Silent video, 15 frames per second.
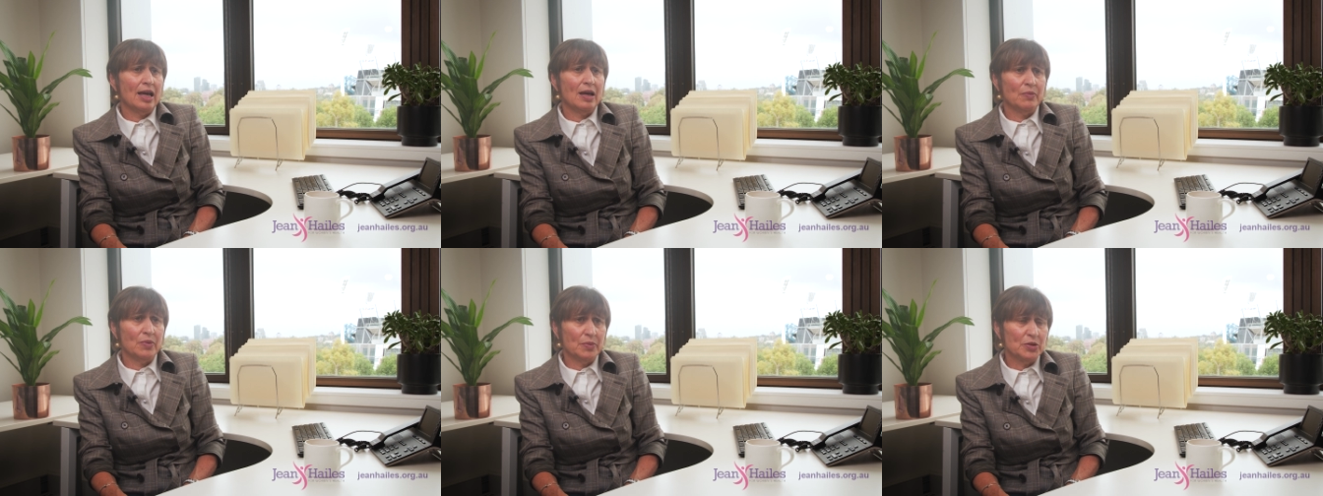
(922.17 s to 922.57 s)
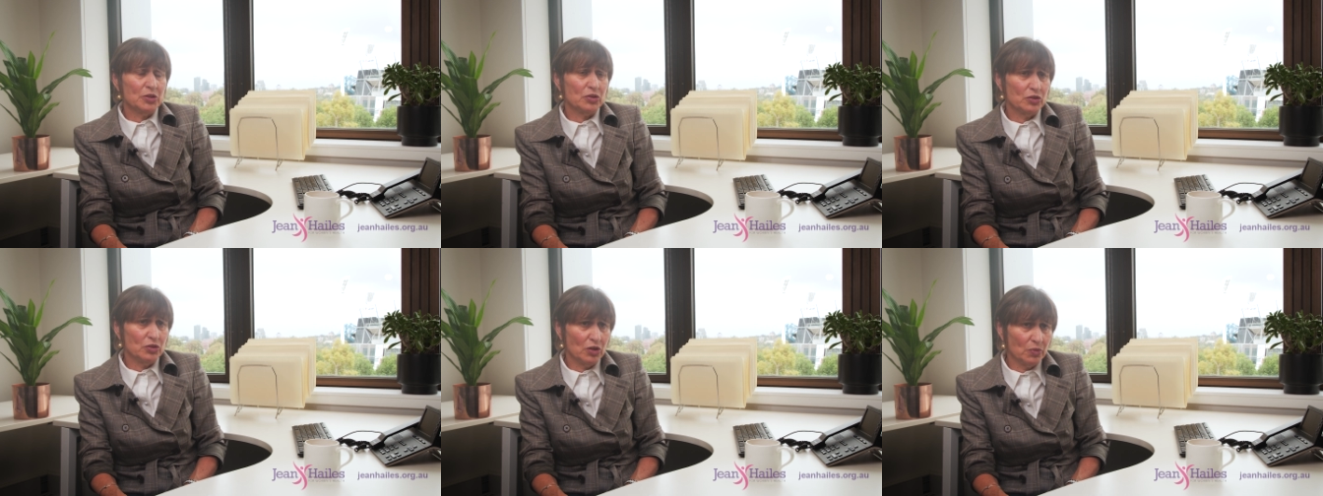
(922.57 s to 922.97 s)
and women
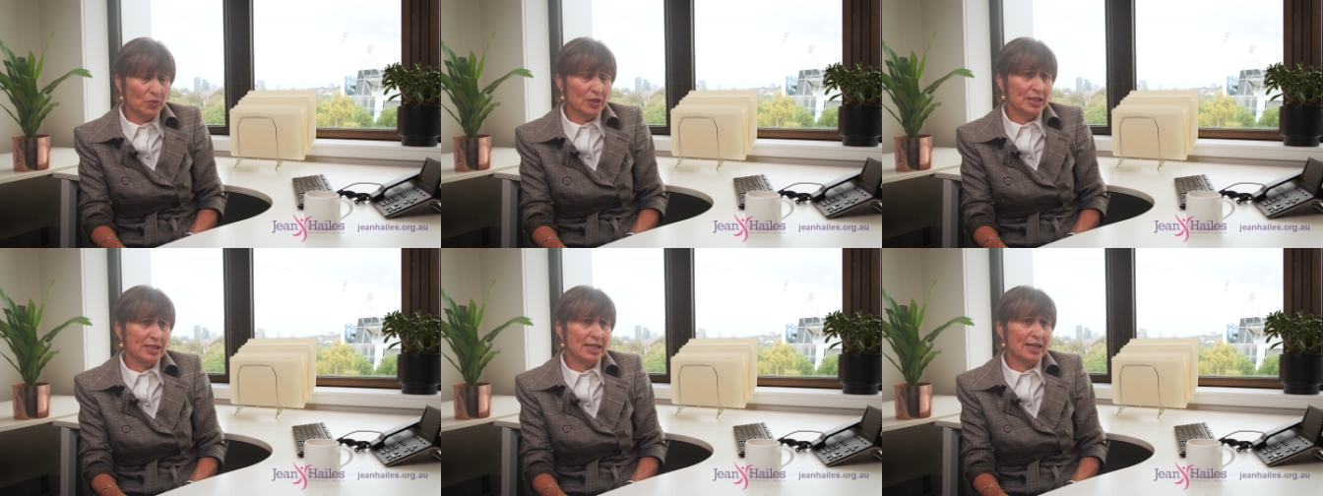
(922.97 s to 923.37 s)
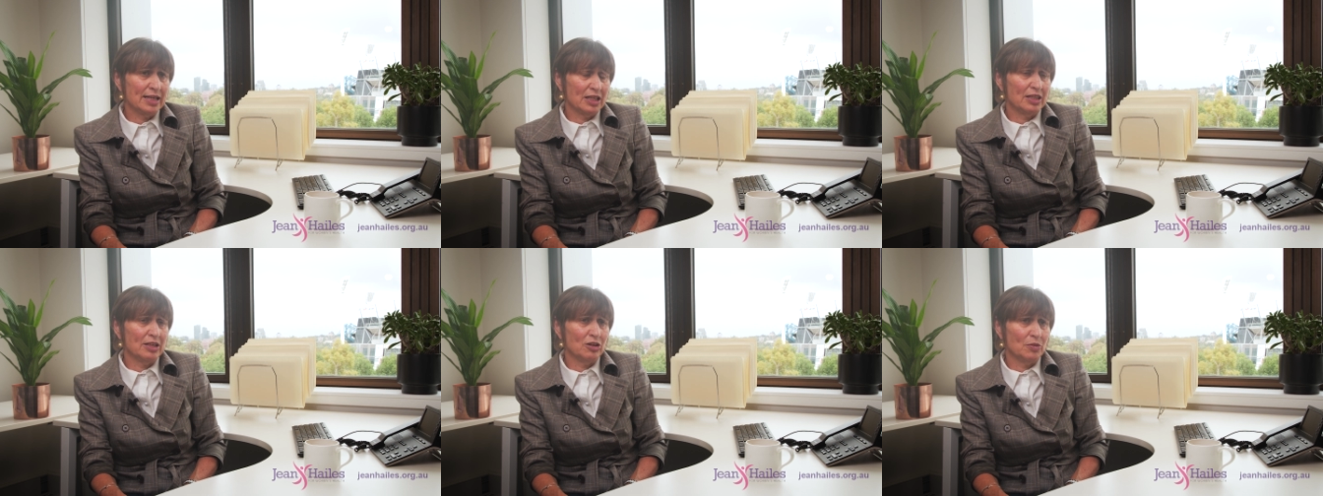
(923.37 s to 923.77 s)
do not want to
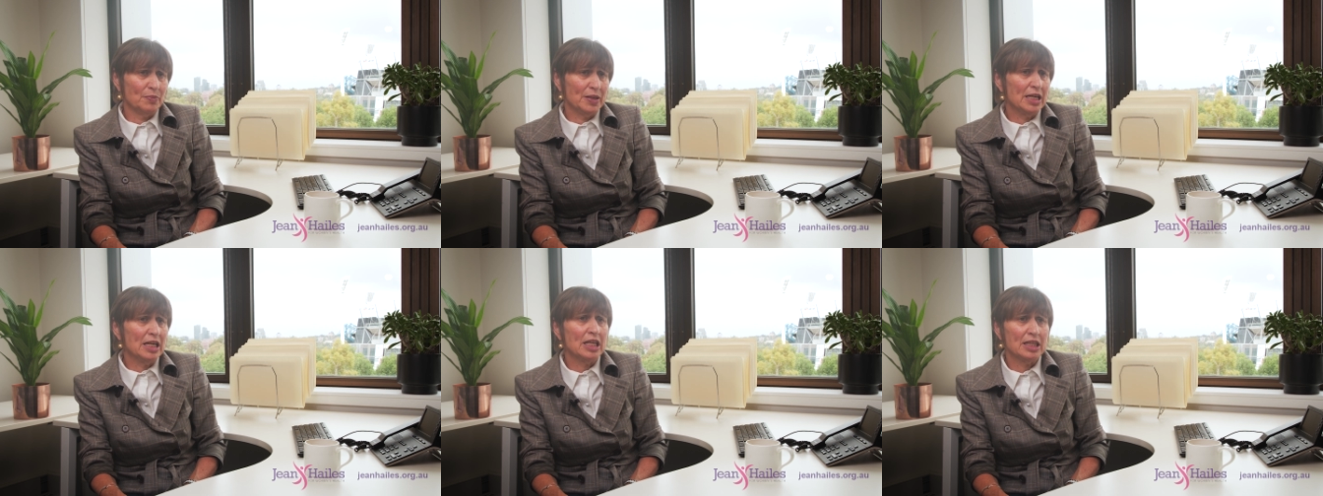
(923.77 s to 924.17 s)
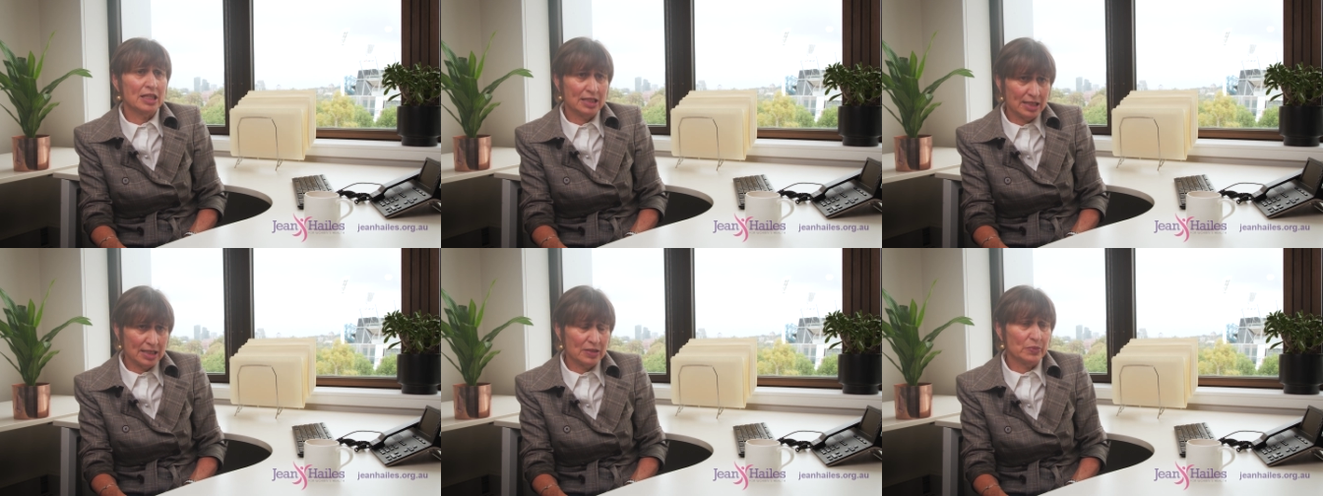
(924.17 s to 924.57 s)
take a therapy
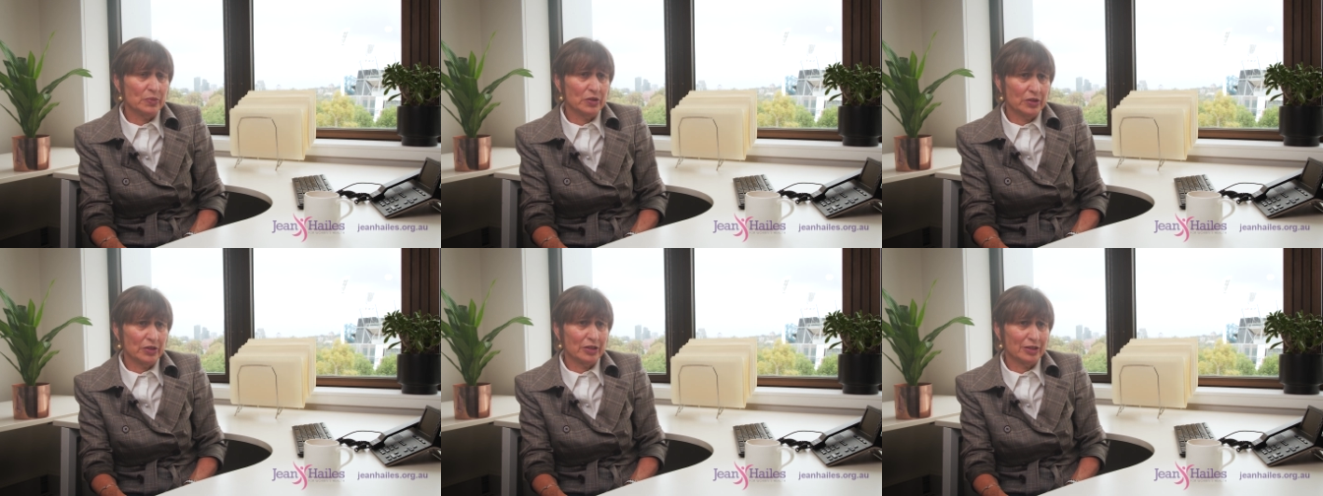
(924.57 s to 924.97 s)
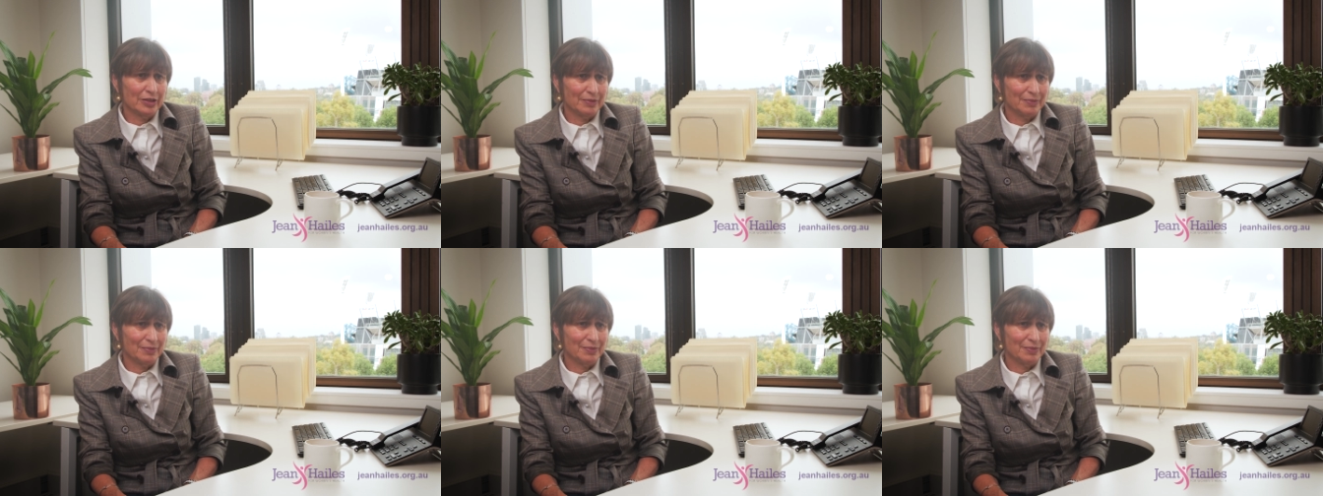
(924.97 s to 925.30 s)
that doesn't work.